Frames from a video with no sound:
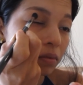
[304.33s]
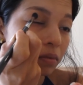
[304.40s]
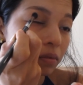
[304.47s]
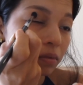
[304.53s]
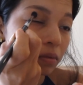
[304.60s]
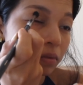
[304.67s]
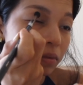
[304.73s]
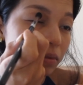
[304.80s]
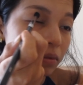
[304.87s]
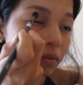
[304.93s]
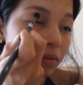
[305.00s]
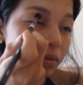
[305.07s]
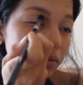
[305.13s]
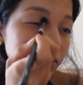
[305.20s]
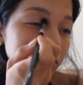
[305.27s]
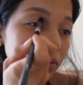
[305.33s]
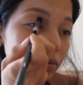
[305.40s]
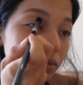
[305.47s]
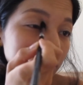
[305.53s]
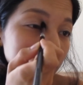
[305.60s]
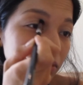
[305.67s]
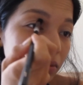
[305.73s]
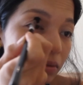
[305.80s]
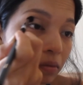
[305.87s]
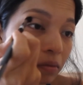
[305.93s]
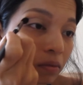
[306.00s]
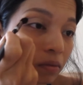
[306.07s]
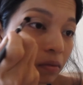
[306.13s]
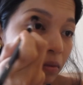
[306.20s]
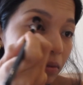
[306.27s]
to put
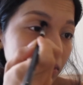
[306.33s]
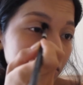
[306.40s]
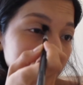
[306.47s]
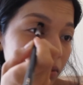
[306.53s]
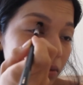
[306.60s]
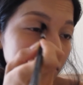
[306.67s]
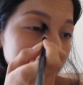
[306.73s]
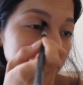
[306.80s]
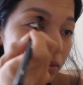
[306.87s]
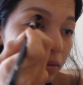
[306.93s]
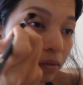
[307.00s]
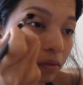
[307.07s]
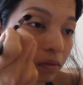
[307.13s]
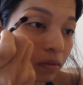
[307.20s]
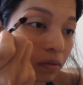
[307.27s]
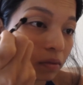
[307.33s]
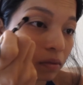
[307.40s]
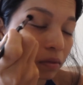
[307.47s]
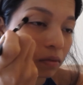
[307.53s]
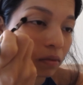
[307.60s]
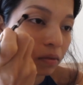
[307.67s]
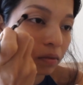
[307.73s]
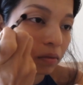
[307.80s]
all over the crease, and then